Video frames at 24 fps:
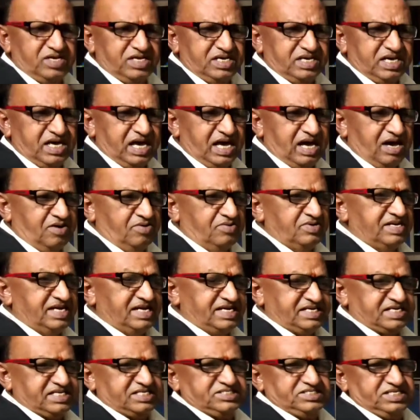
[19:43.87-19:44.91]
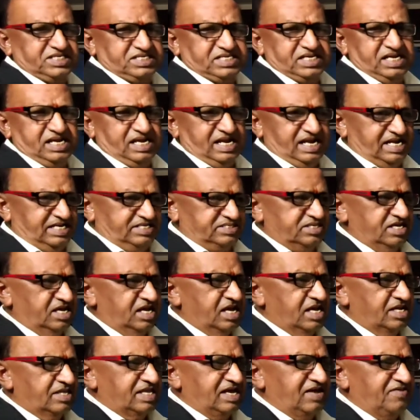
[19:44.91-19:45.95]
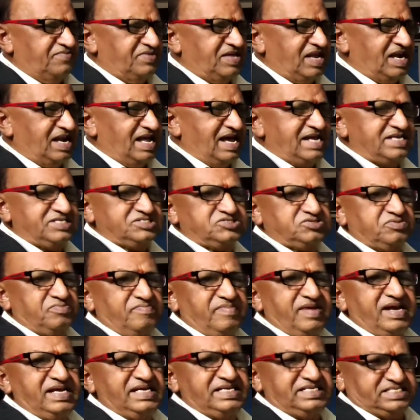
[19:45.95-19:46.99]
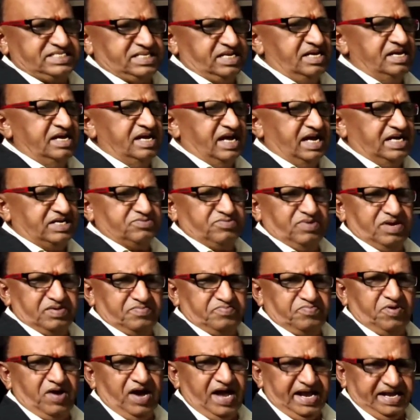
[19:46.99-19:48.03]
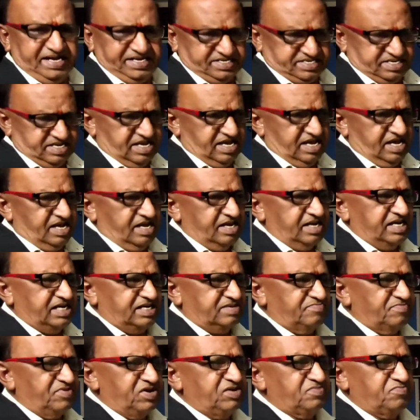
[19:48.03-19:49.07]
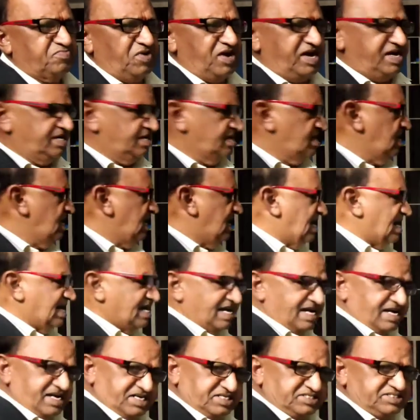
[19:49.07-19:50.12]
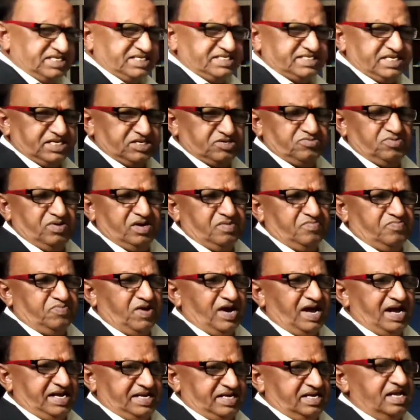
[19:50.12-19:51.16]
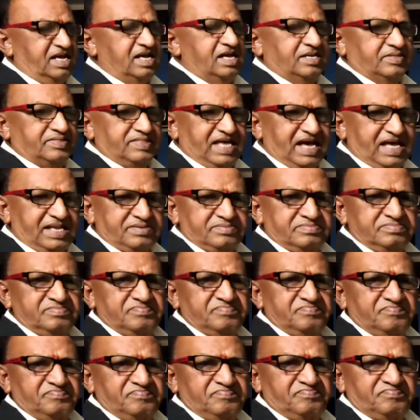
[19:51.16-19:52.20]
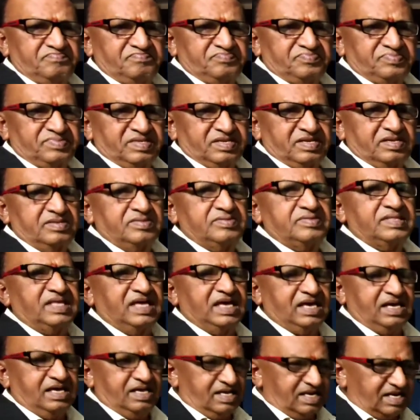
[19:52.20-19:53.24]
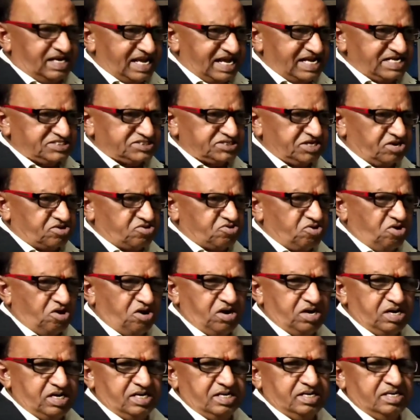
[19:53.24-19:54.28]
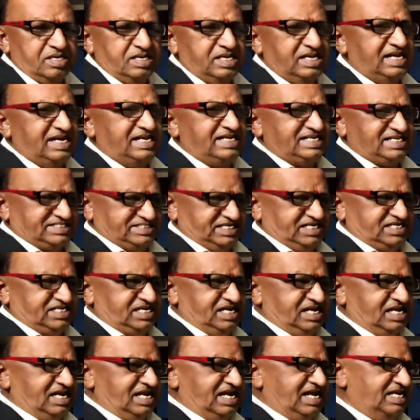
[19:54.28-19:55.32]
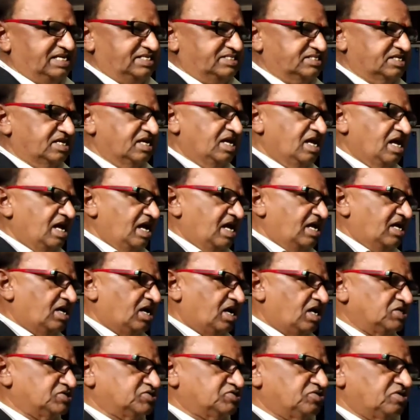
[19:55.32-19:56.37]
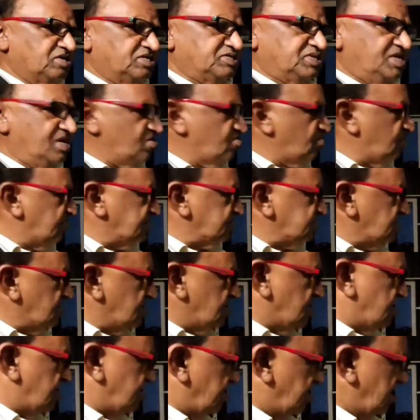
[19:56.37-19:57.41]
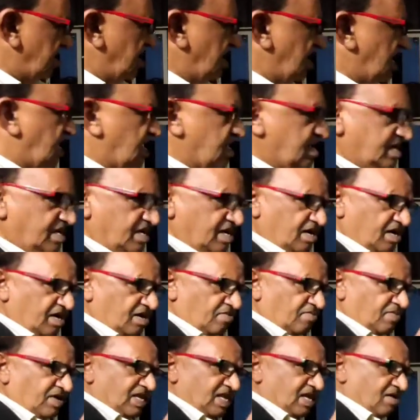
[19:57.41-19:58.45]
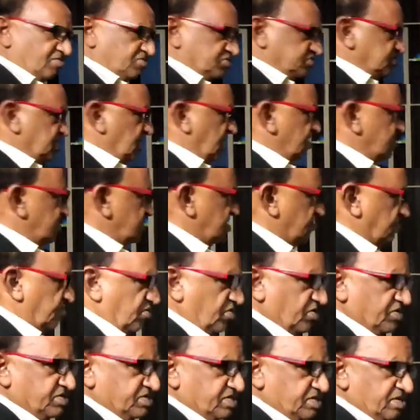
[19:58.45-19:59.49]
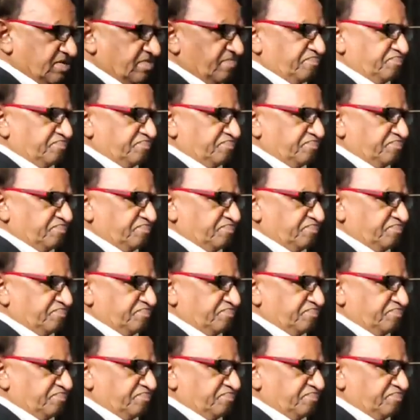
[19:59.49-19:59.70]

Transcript: we have intersecting lines. If the lines meet at one point, or intersect at one point, then the lines are called intersecting lines. And also I think one thing while I was talking about